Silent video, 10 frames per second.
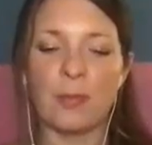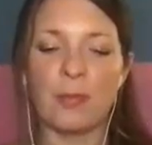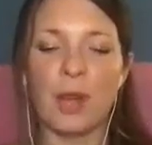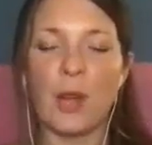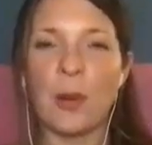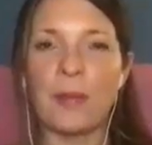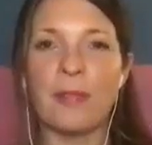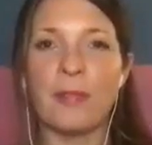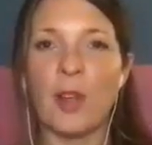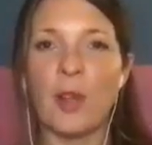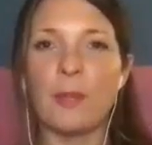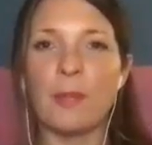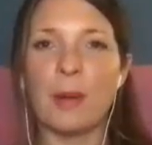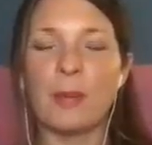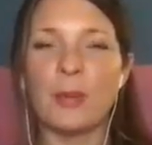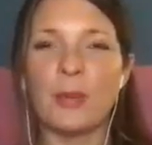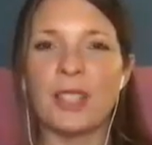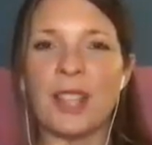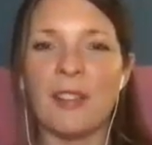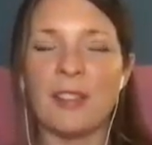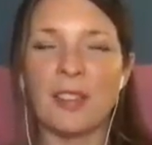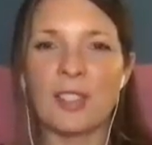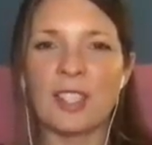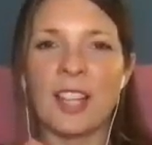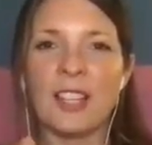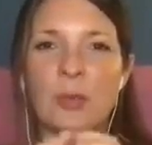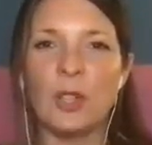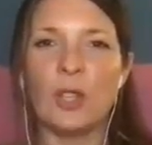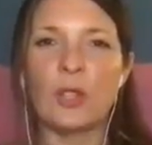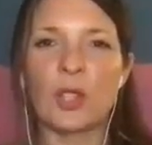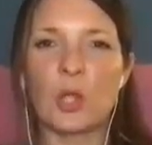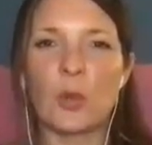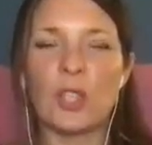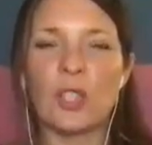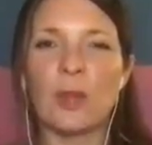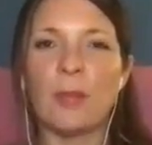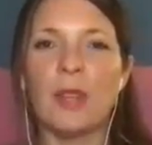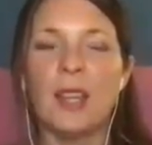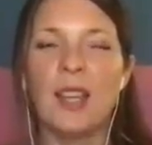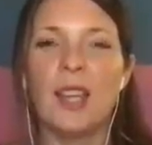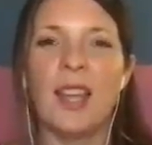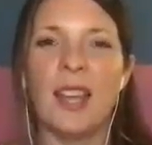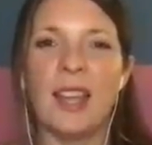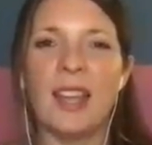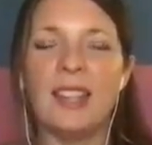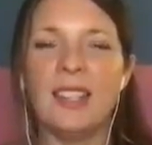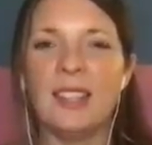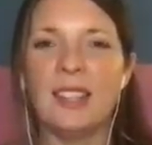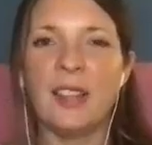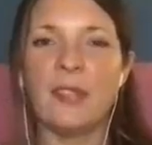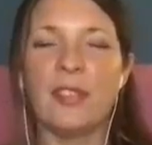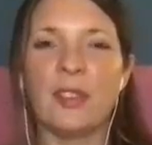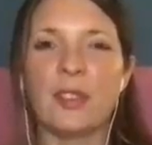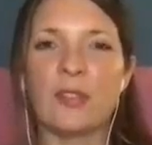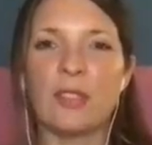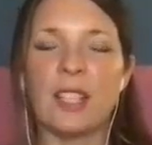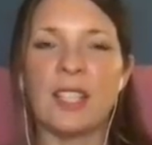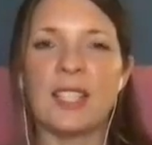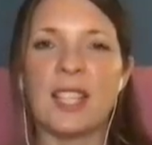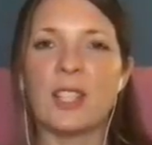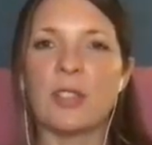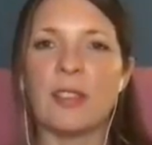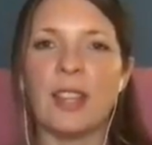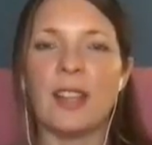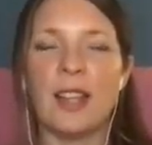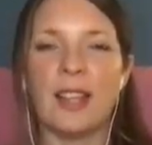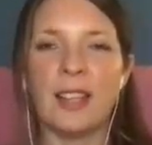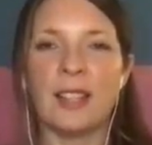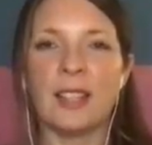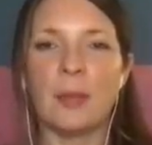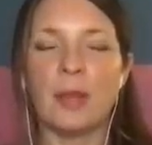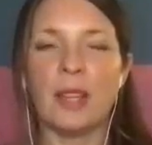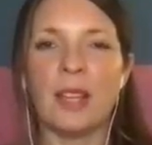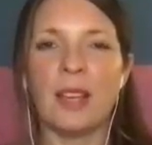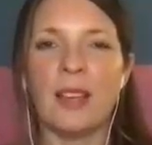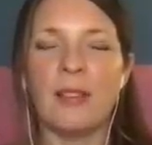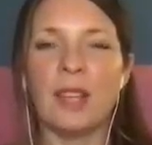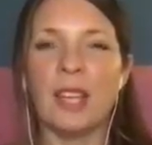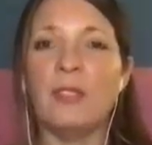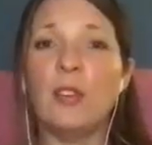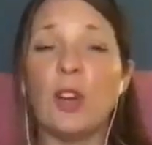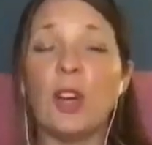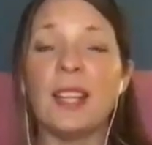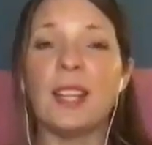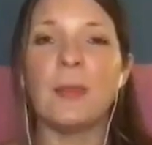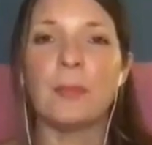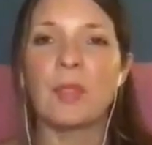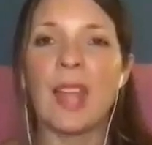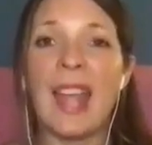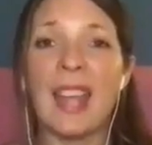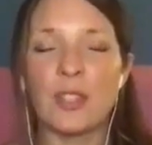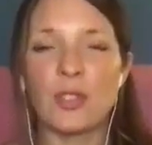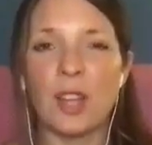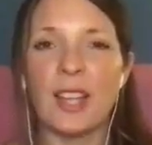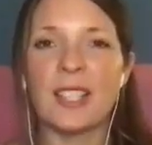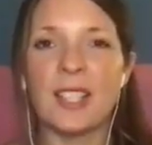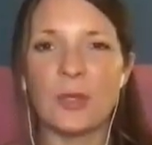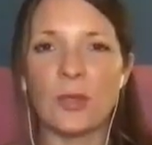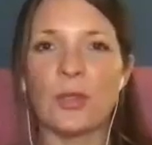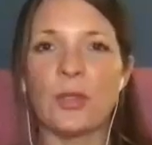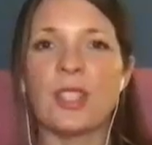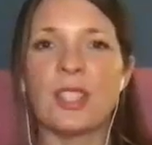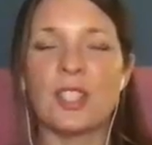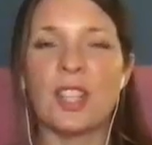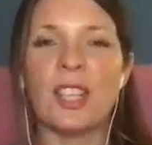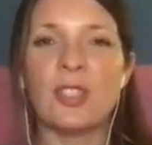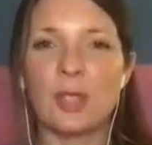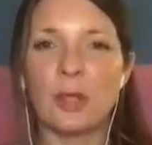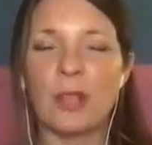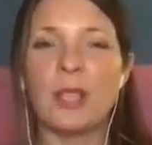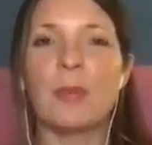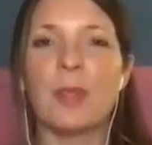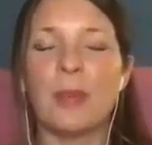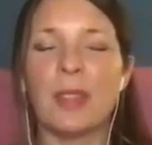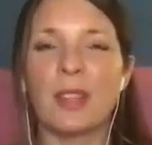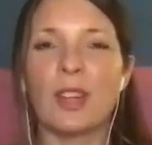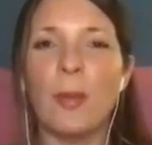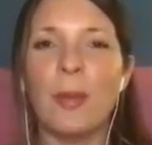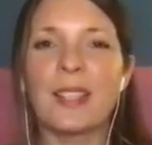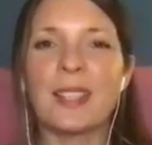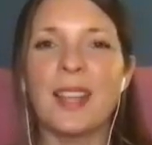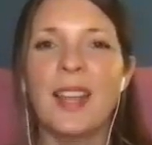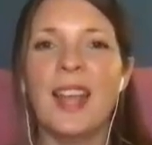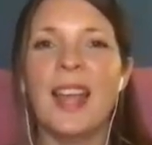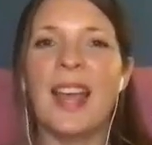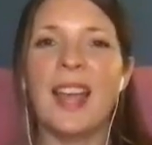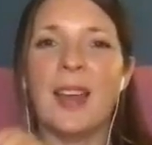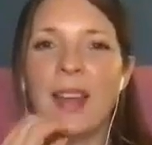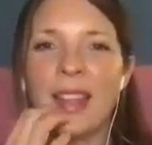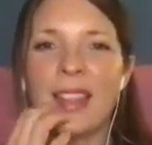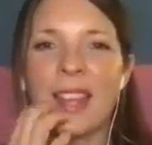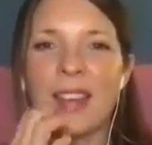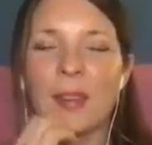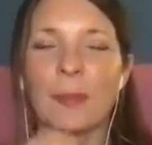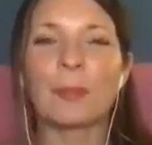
blow up foam bubbles. That feels nice when you can squish them. Anything that feels really sensory can be lovely. If you've got any extra ideas or suggestions, please put them in the comments, and then